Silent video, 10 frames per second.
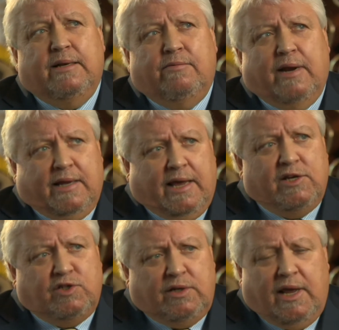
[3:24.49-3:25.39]

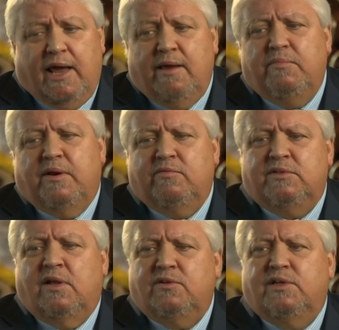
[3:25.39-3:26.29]
relegation came, but it was
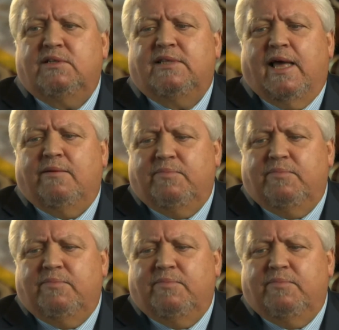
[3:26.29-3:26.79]
not just that,